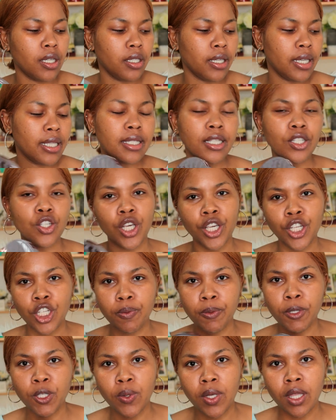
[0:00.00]

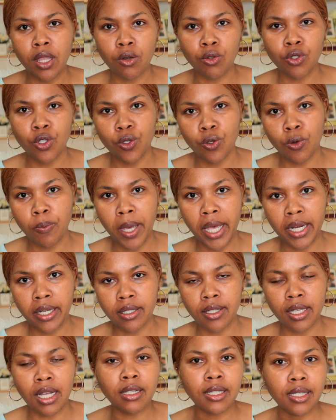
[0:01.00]
interchange between those two
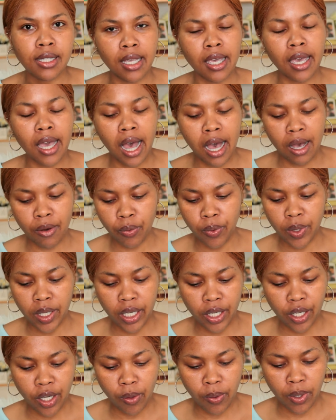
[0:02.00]
palettes. I'll see how
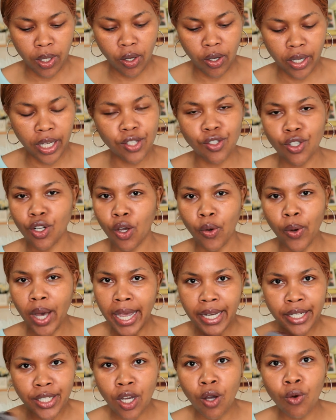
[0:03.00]
we go along. As you know, I
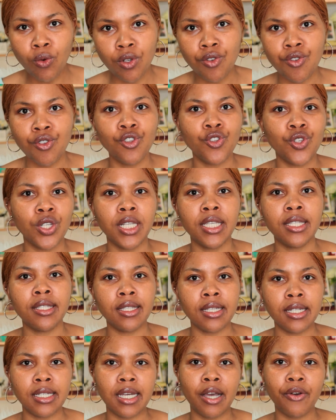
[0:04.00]
don't usually
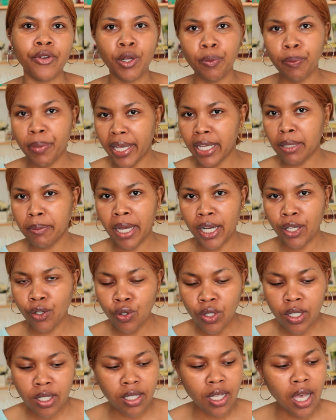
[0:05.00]
sit down and plan my
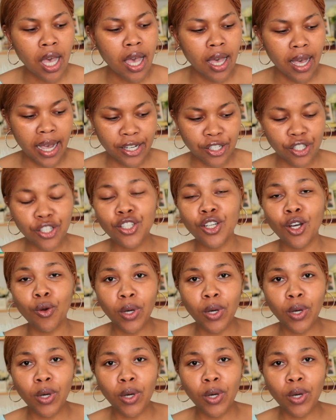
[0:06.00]
looks. I just know